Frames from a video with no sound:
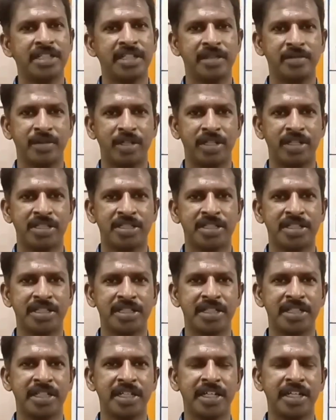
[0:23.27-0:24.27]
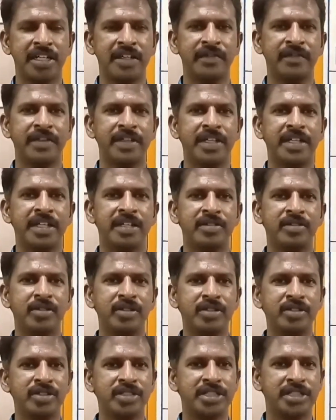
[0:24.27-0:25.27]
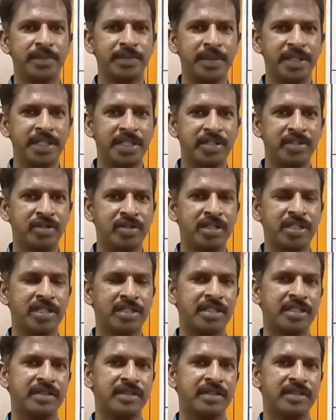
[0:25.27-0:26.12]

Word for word: and mastery. We are going to stepping into the